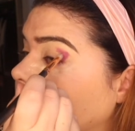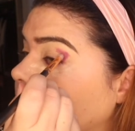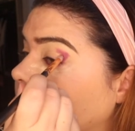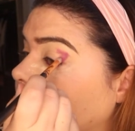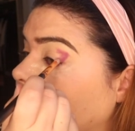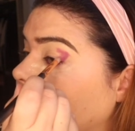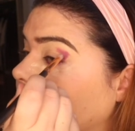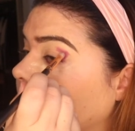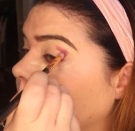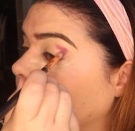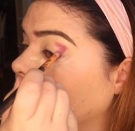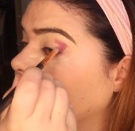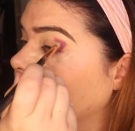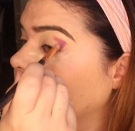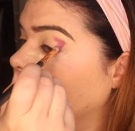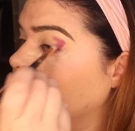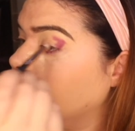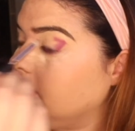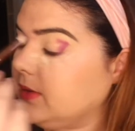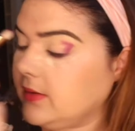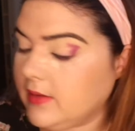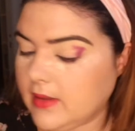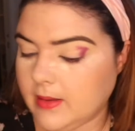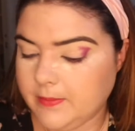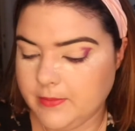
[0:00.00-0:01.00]
just packing a little
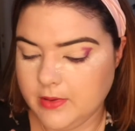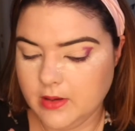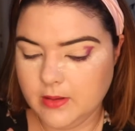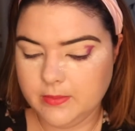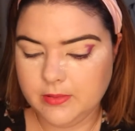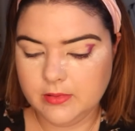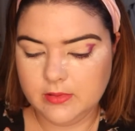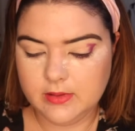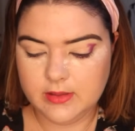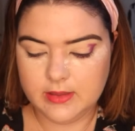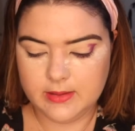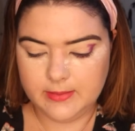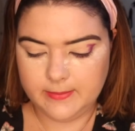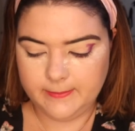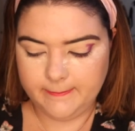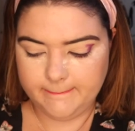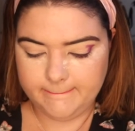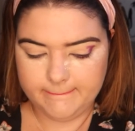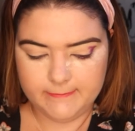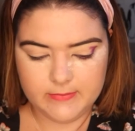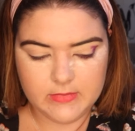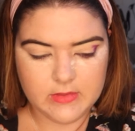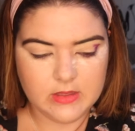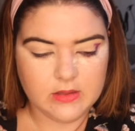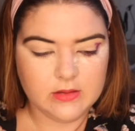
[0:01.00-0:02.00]
bit of that purple in.
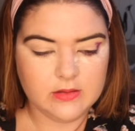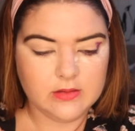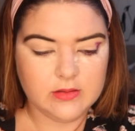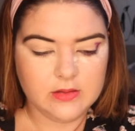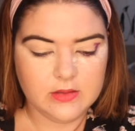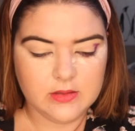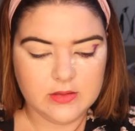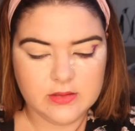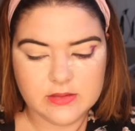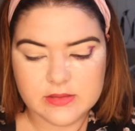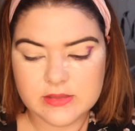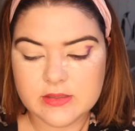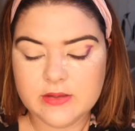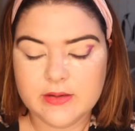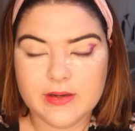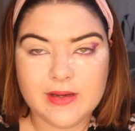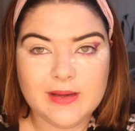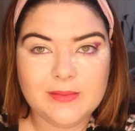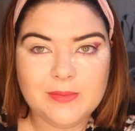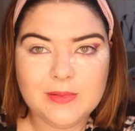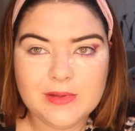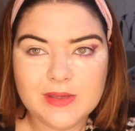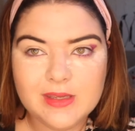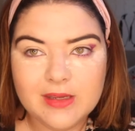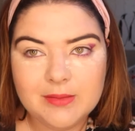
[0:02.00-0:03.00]
Sorry,
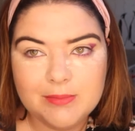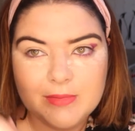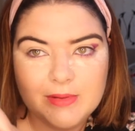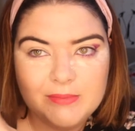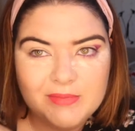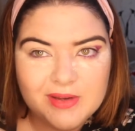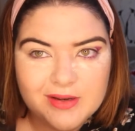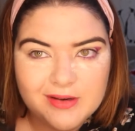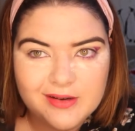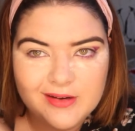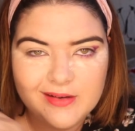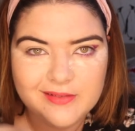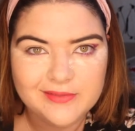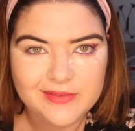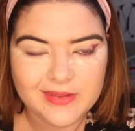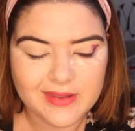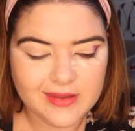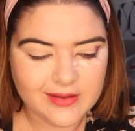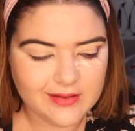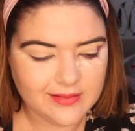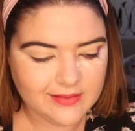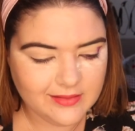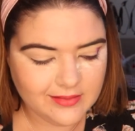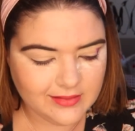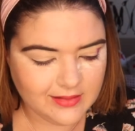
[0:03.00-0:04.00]
I'm looking at my mirror over
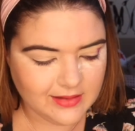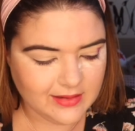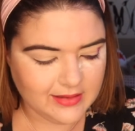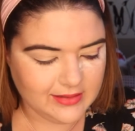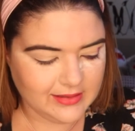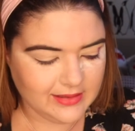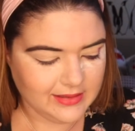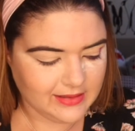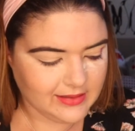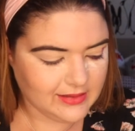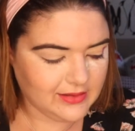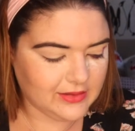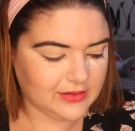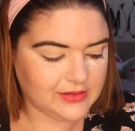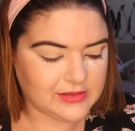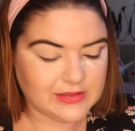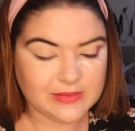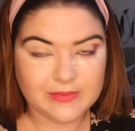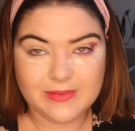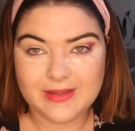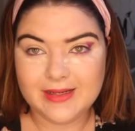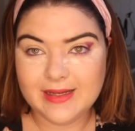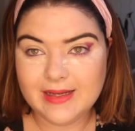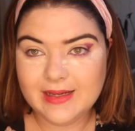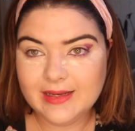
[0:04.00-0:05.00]
there. I need a
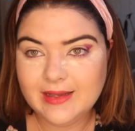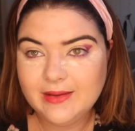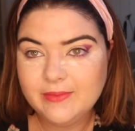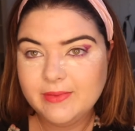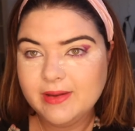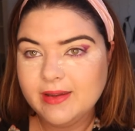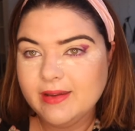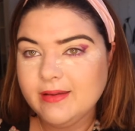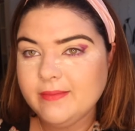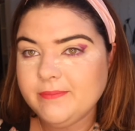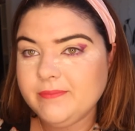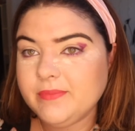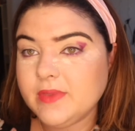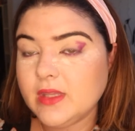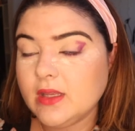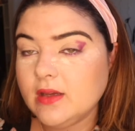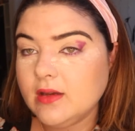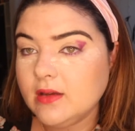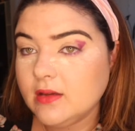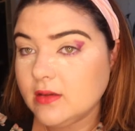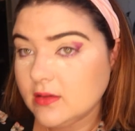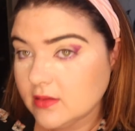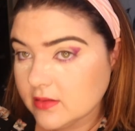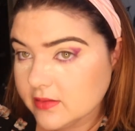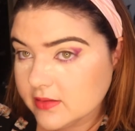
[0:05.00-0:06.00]
closer one anyway,
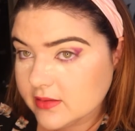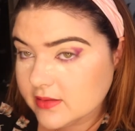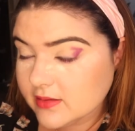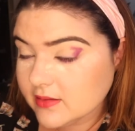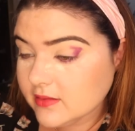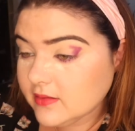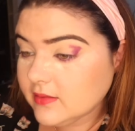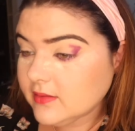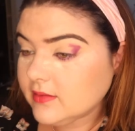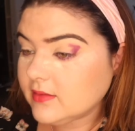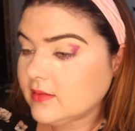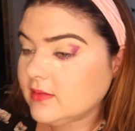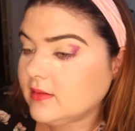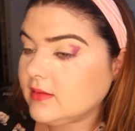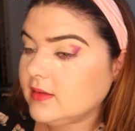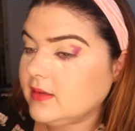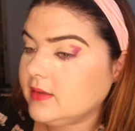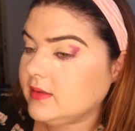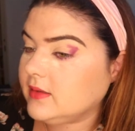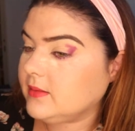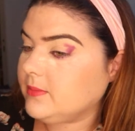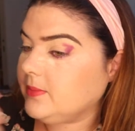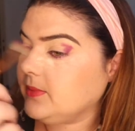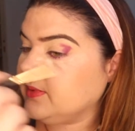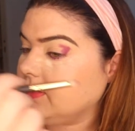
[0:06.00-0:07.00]
so
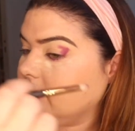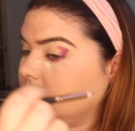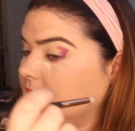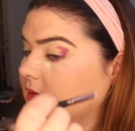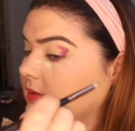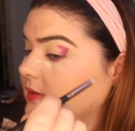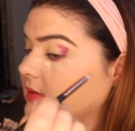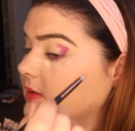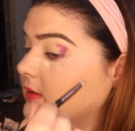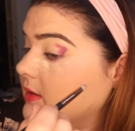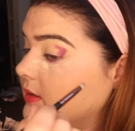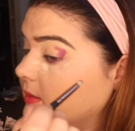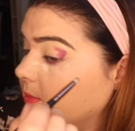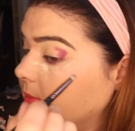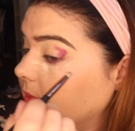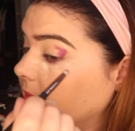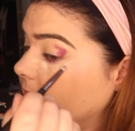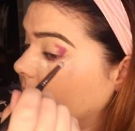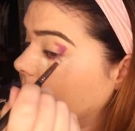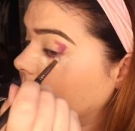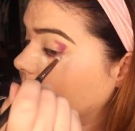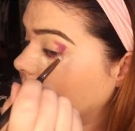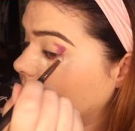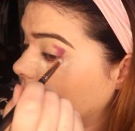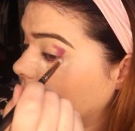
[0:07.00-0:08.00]
let's bring it in a little bit.